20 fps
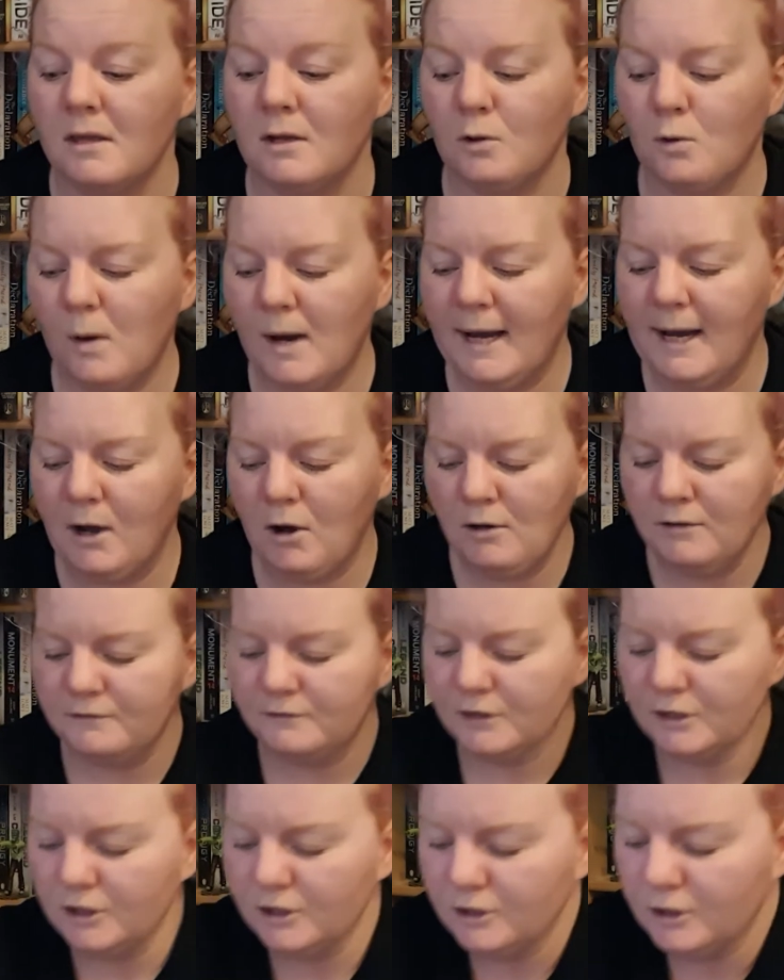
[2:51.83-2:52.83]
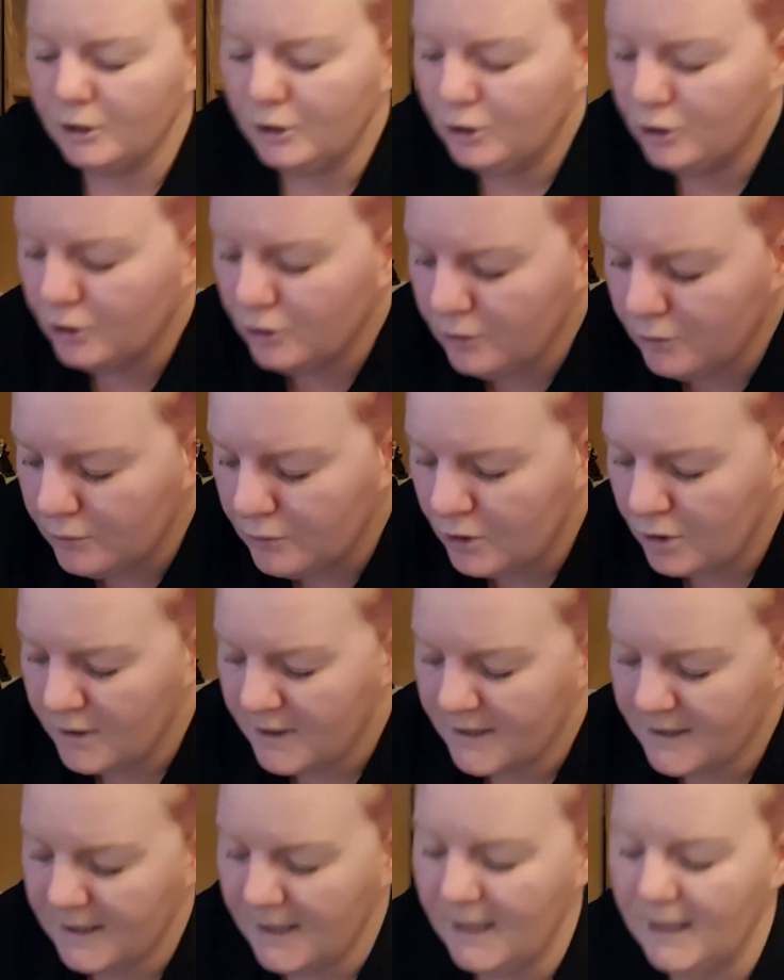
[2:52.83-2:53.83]
quite often you just
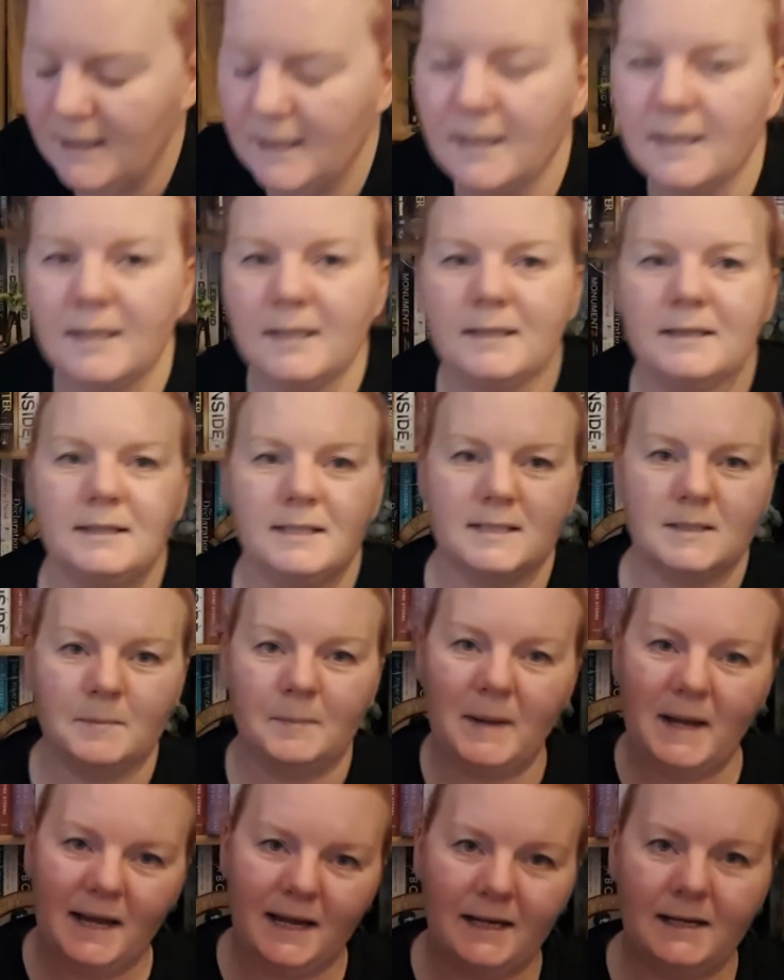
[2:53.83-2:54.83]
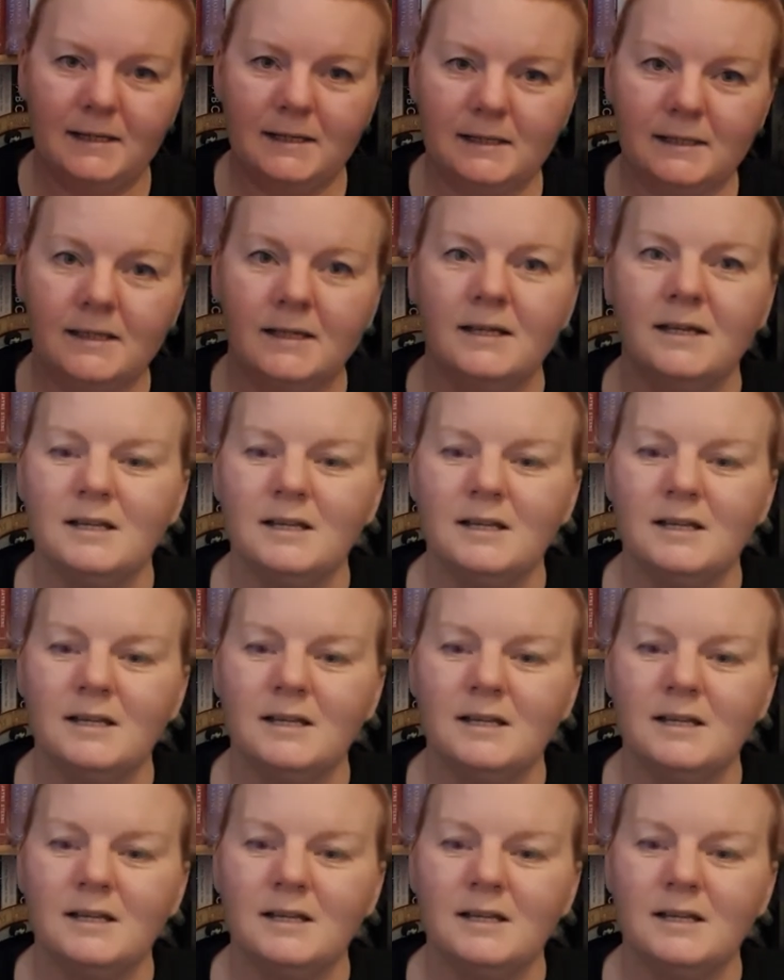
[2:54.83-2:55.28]
see the spine.